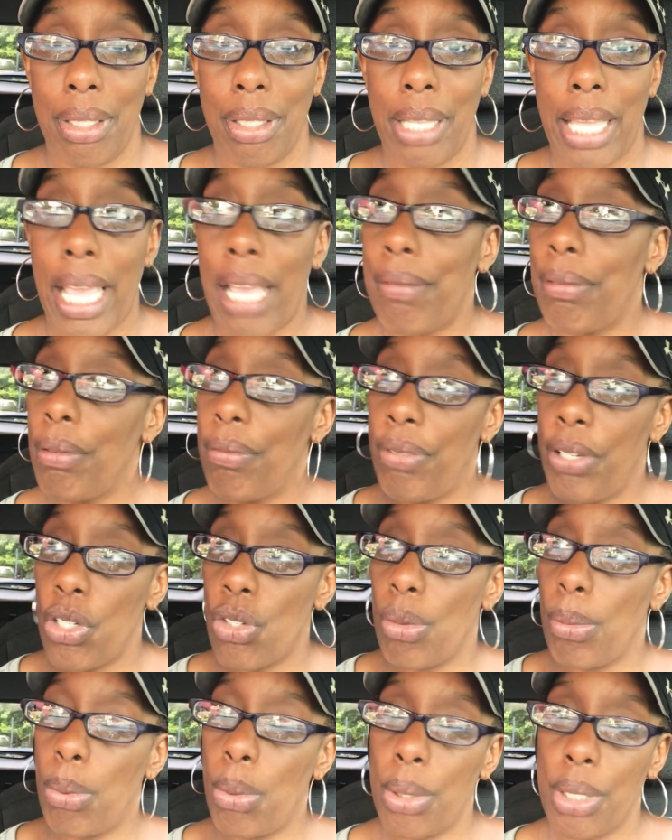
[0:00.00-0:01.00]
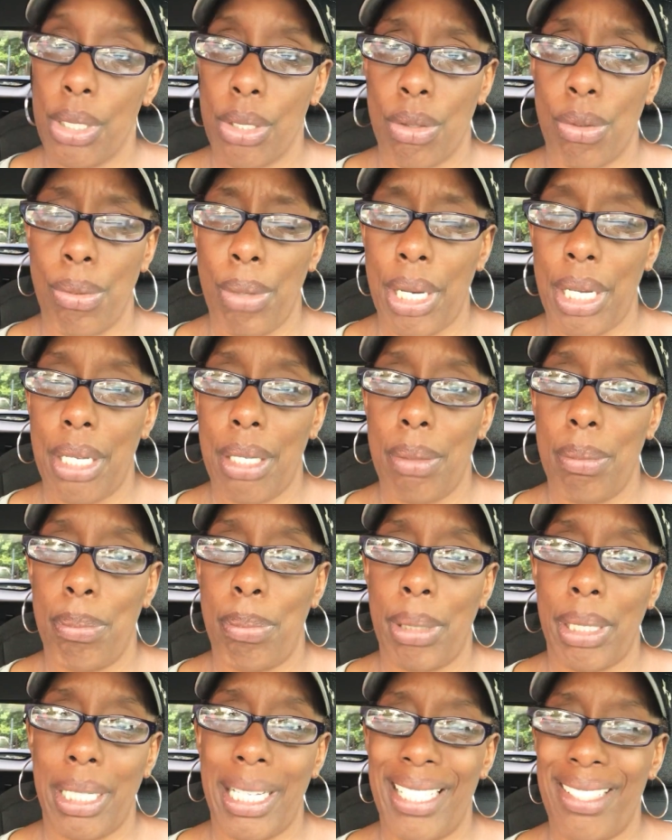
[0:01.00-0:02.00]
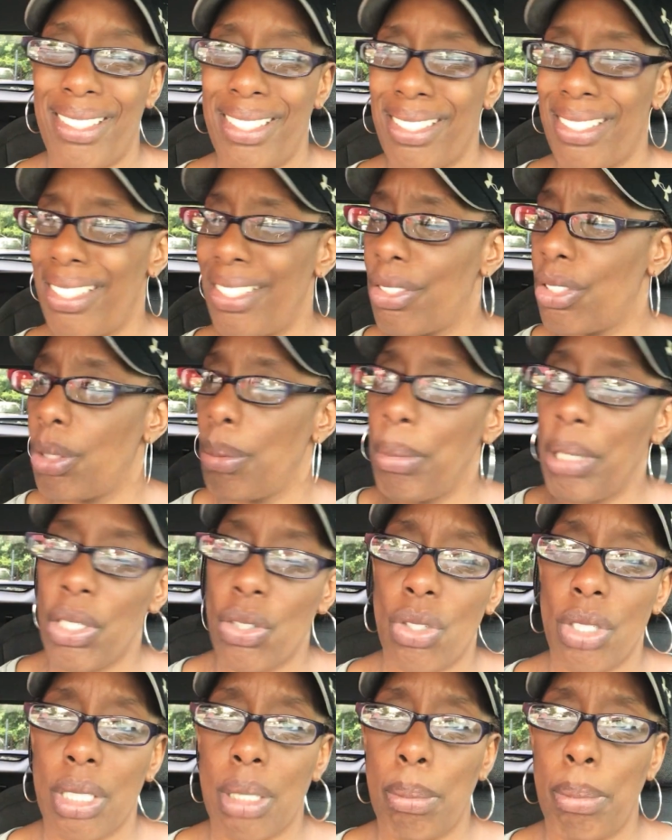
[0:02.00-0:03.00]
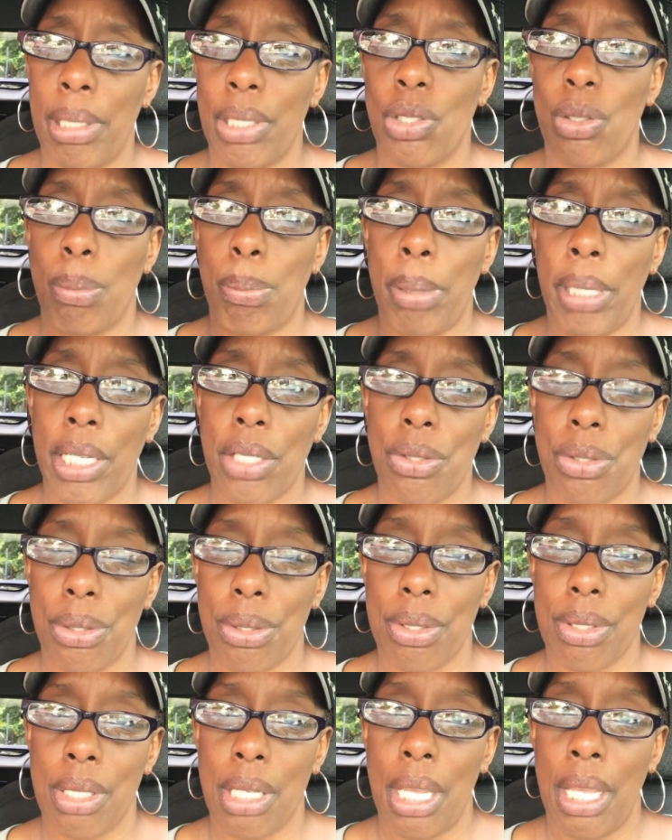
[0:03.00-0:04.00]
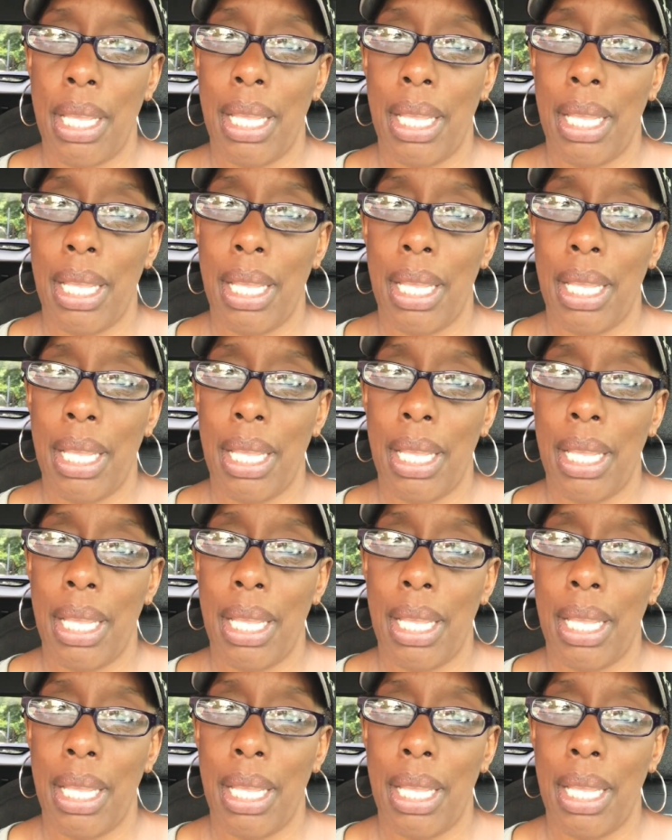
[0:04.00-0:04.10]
Having a vision board is great, but to me, it's just a bunch of pictures.